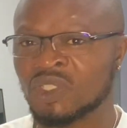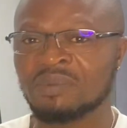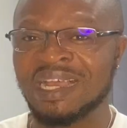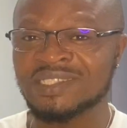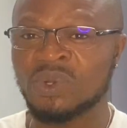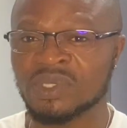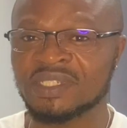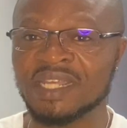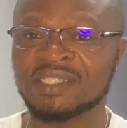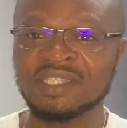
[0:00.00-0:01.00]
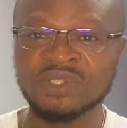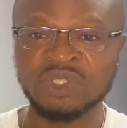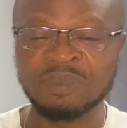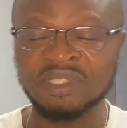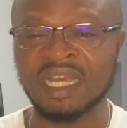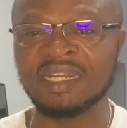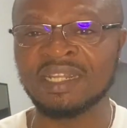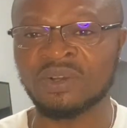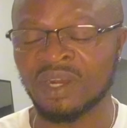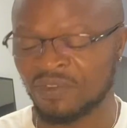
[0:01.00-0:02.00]
as host nations, automatically they
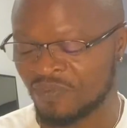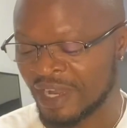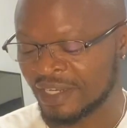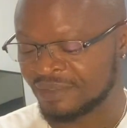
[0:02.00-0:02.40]
qualified.